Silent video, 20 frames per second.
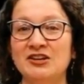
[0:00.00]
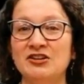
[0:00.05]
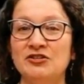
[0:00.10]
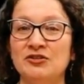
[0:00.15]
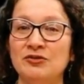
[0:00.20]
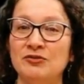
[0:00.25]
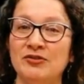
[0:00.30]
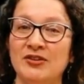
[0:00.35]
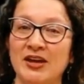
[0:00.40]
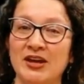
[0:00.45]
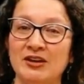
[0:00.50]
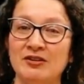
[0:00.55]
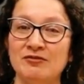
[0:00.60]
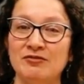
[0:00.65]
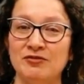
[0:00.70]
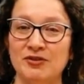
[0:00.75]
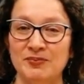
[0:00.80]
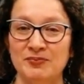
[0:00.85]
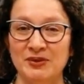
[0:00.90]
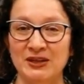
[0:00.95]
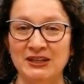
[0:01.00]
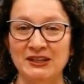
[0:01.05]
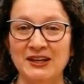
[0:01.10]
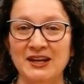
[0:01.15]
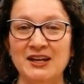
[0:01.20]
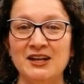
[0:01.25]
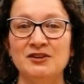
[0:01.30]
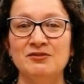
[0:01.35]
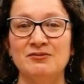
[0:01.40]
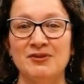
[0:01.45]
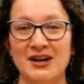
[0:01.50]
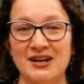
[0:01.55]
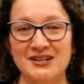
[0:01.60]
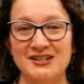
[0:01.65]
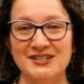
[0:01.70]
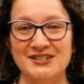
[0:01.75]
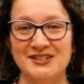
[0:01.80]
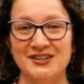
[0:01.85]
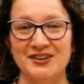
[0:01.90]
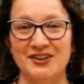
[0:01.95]
you then from the late
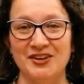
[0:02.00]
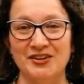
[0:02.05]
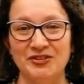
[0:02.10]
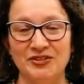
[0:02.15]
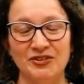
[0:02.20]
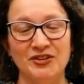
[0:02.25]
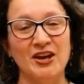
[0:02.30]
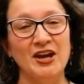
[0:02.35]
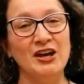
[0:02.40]
Renaissance